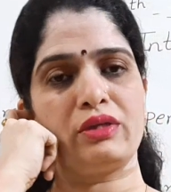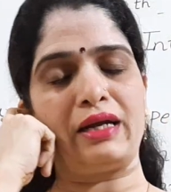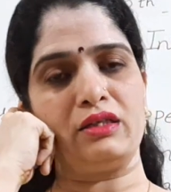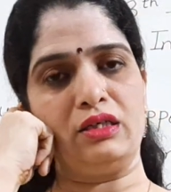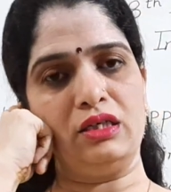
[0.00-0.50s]

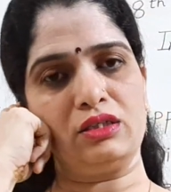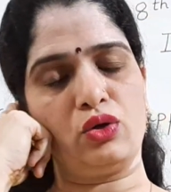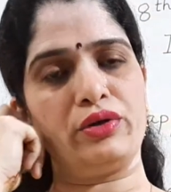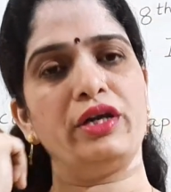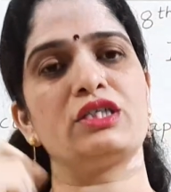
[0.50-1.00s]
that the earth
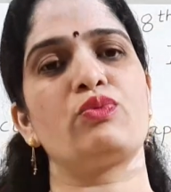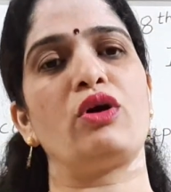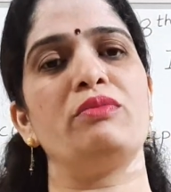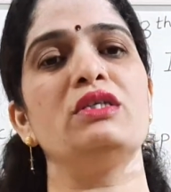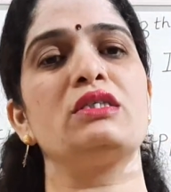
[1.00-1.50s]
rotates
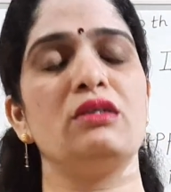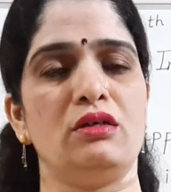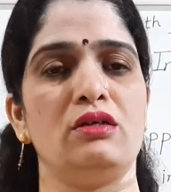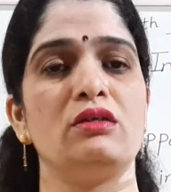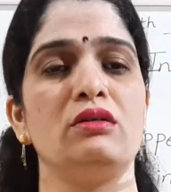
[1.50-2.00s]
from
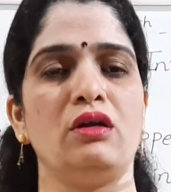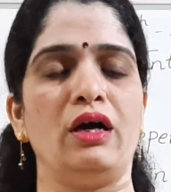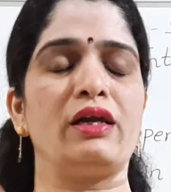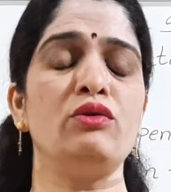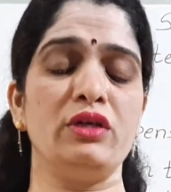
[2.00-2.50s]

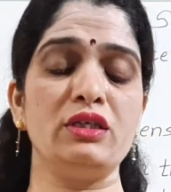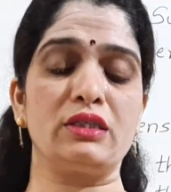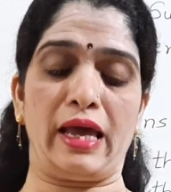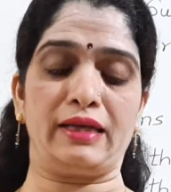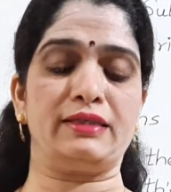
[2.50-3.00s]
around its
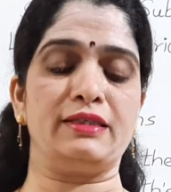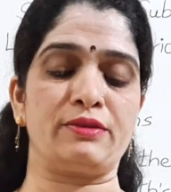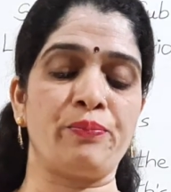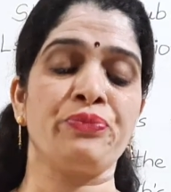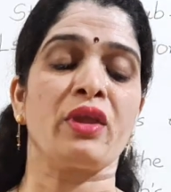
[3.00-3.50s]
axis,
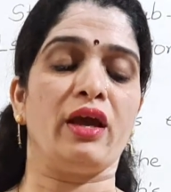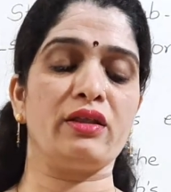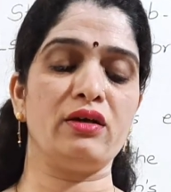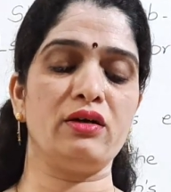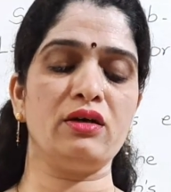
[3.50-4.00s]
and
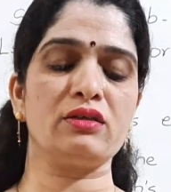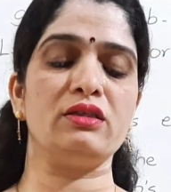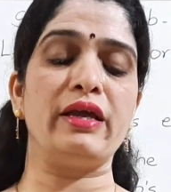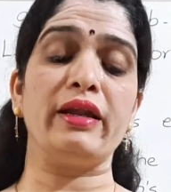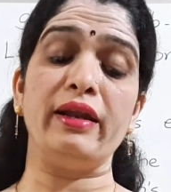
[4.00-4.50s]
the earth
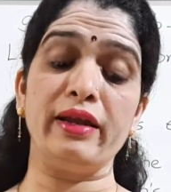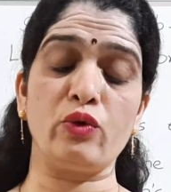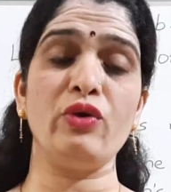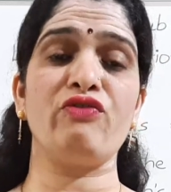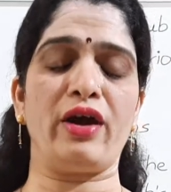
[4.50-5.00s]
then
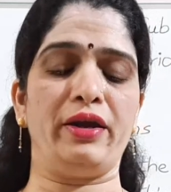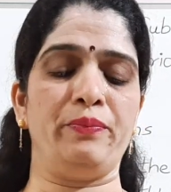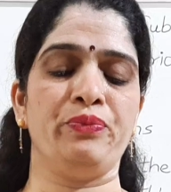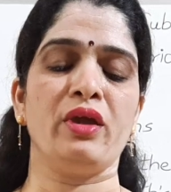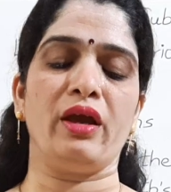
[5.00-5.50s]
liquefied,
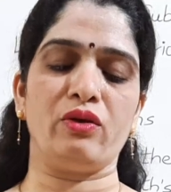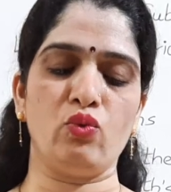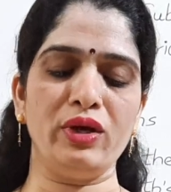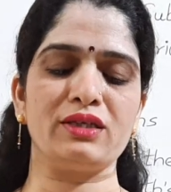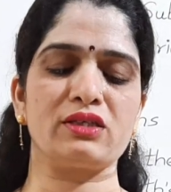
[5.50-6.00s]
and
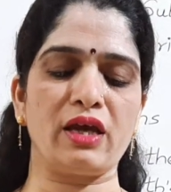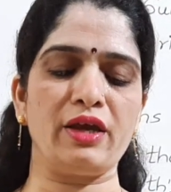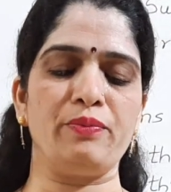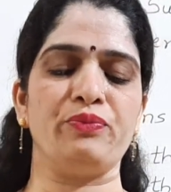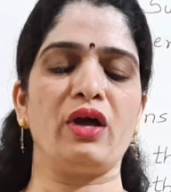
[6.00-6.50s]
with
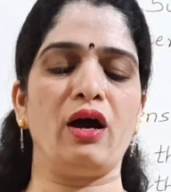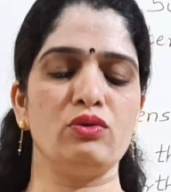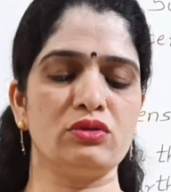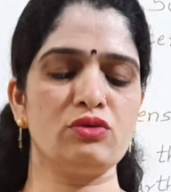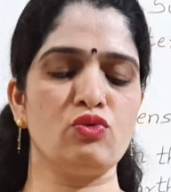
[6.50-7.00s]
time the
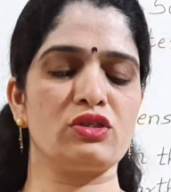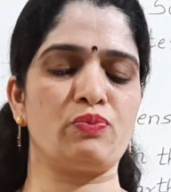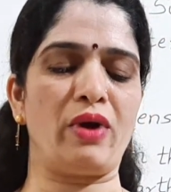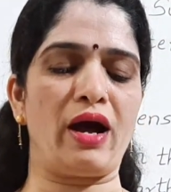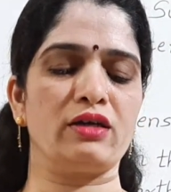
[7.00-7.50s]
outermost
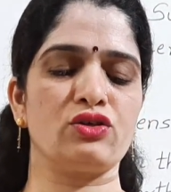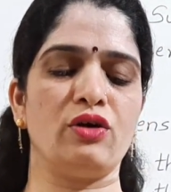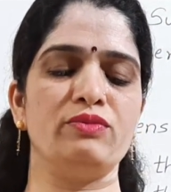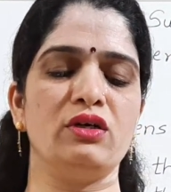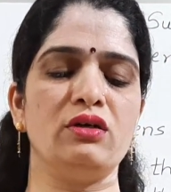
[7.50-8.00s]
part
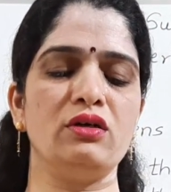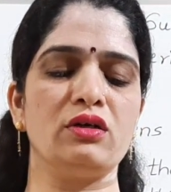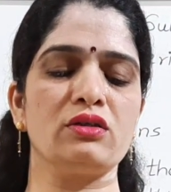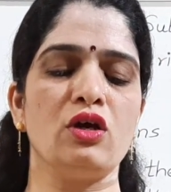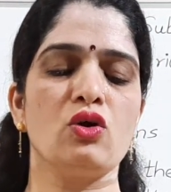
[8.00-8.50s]
of the
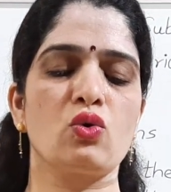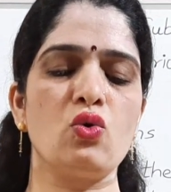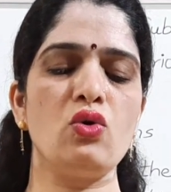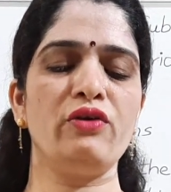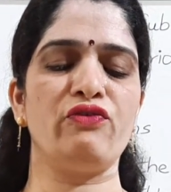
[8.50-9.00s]
earth
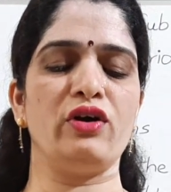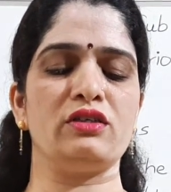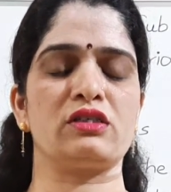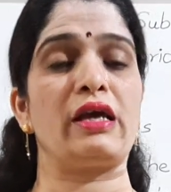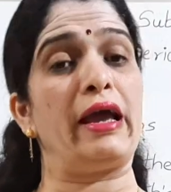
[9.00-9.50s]
cooled
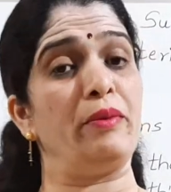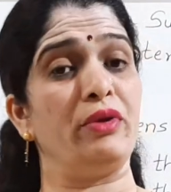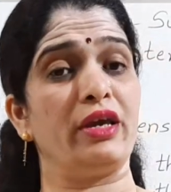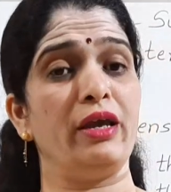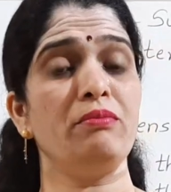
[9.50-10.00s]
first and
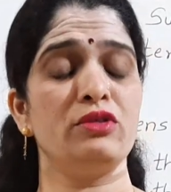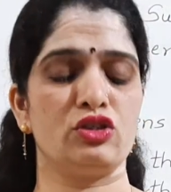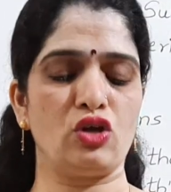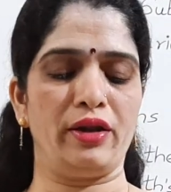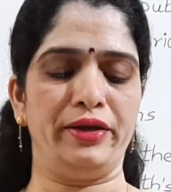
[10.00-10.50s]
became
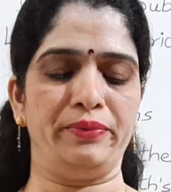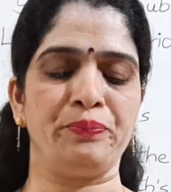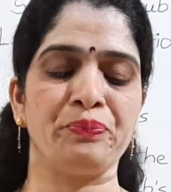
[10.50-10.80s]
solid.